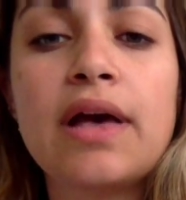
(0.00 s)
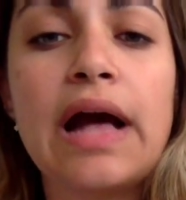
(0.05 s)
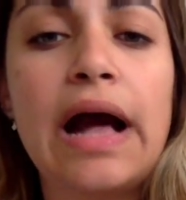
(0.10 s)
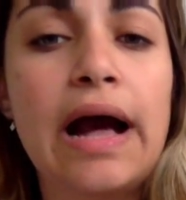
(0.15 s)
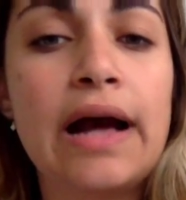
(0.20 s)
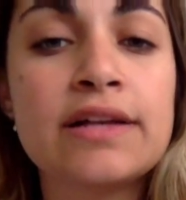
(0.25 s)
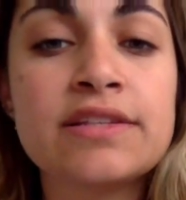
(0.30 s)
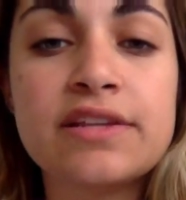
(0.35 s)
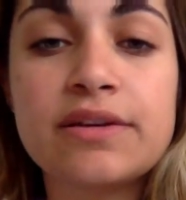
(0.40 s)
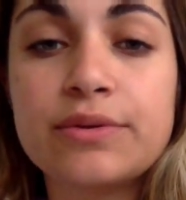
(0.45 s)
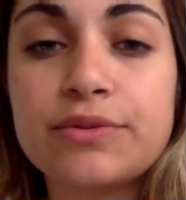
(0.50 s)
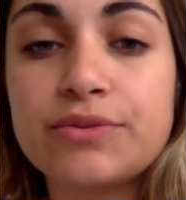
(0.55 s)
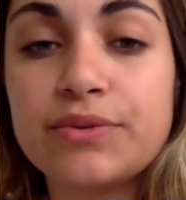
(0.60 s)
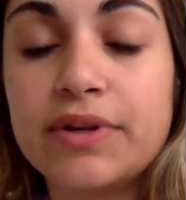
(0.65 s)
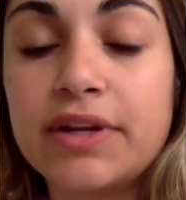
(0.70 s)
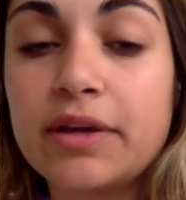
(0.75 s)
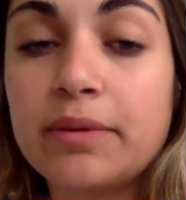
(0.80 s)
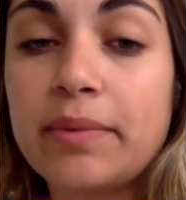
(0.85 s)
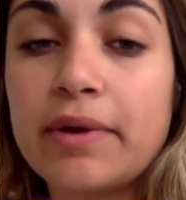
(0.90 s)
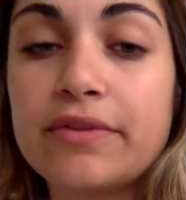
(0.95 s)
As I was
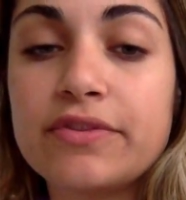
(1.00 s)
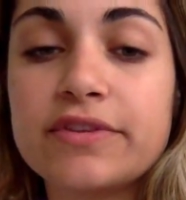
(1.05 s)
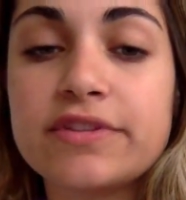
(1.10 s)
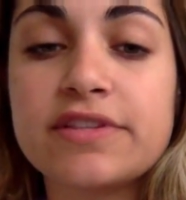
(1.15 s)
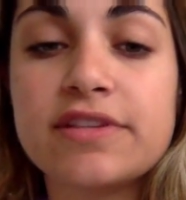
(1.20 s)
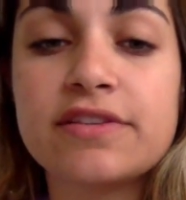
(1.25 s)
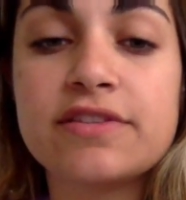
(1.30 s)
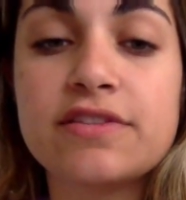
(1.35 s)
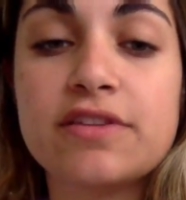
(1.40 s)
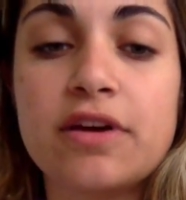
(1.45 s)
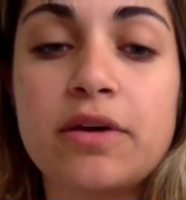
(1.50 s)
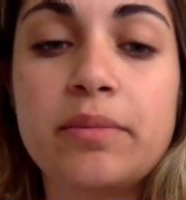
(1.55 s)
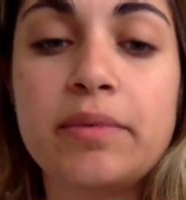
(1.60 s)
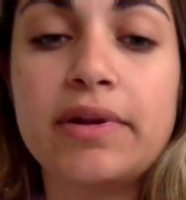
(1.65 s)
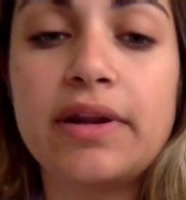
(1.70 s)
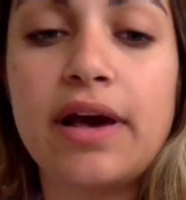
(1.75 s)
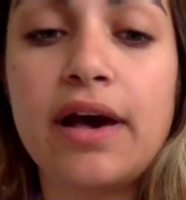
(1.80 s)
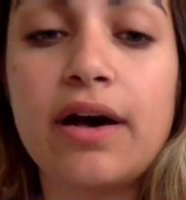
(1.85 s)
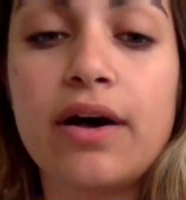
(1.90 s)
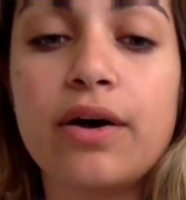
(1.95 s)
reading about the system
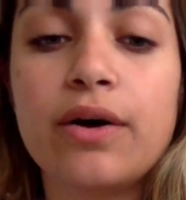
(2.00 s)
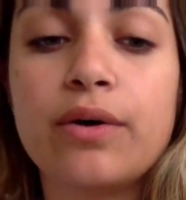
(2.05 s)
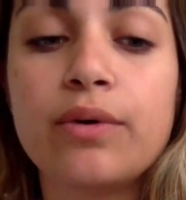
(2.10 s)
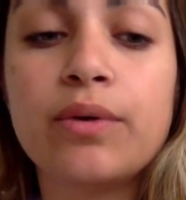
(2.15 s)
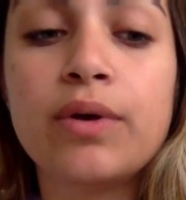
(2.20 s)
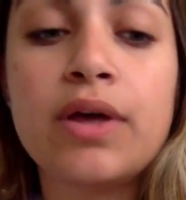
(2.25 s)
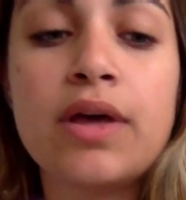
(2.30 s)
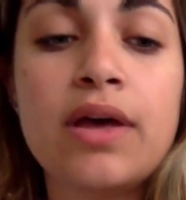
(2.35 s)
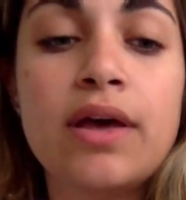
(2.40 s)
and how